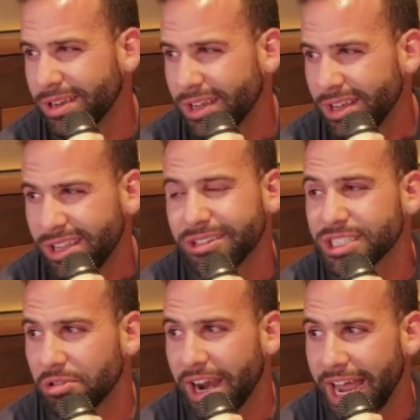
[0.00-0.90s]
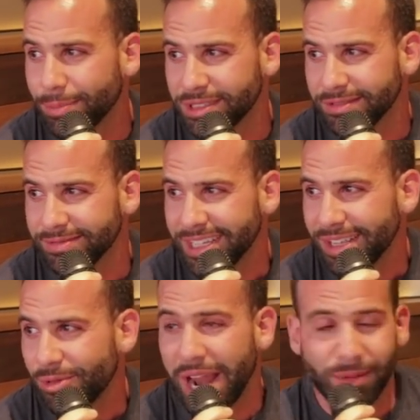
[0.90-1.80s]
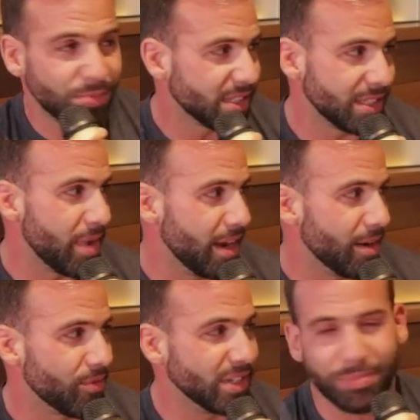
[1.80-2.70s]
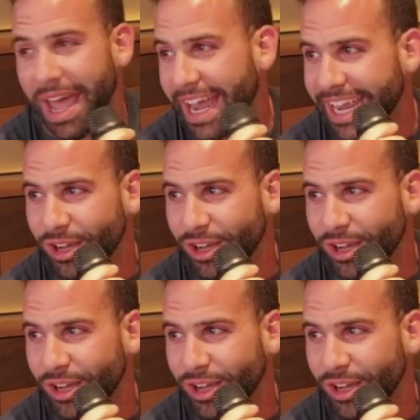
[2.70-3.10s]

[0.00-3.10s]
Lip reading: but, you know, it was in wraps, and the wraps basically made up for his back